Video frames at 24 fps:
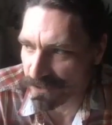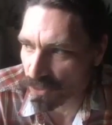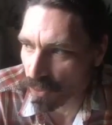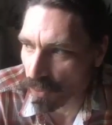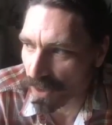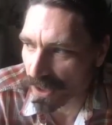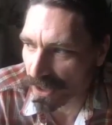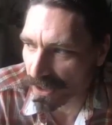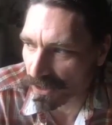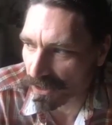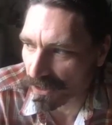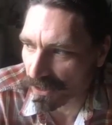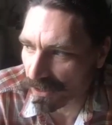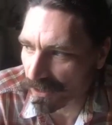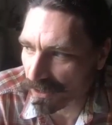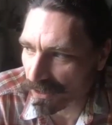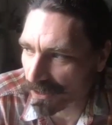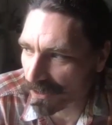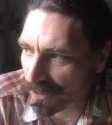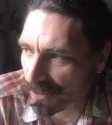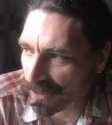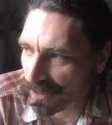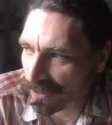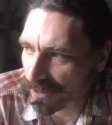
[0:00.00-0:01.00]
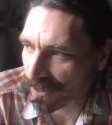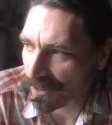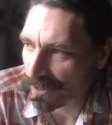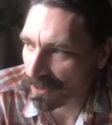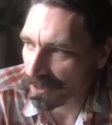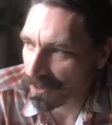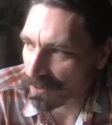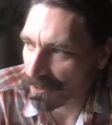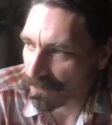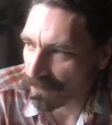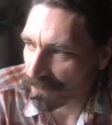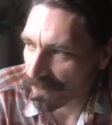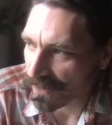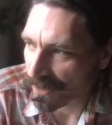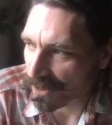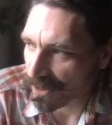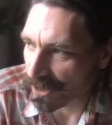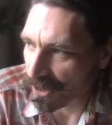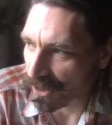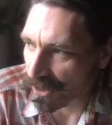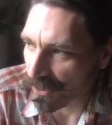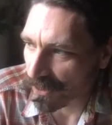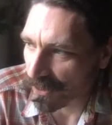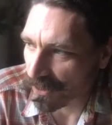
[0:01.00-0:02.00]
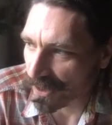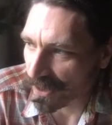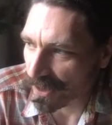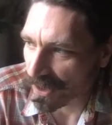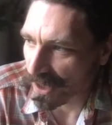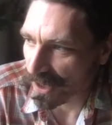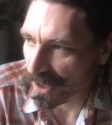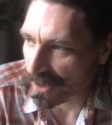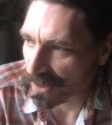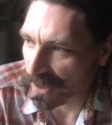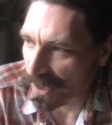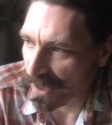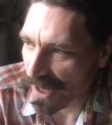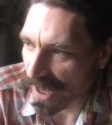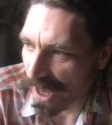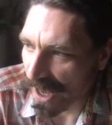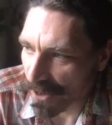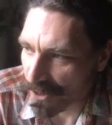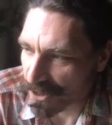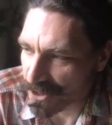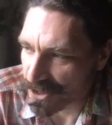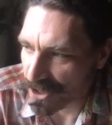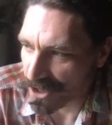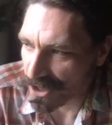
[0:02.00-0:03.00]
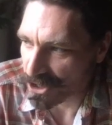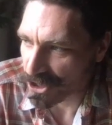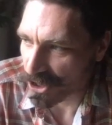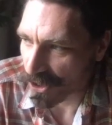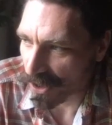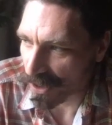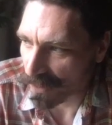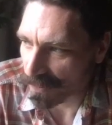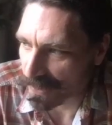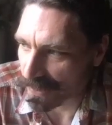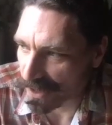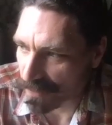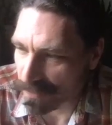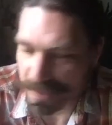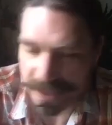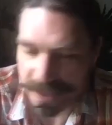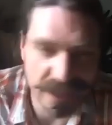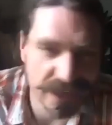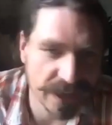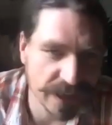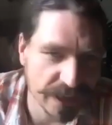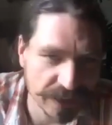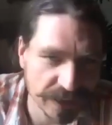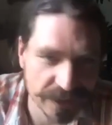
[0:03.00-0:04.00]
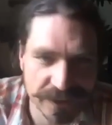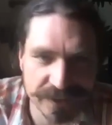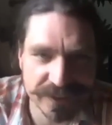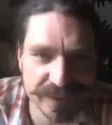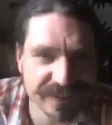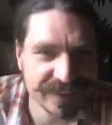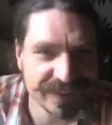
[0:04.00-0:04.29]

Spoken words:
will, and how does it show up in a being,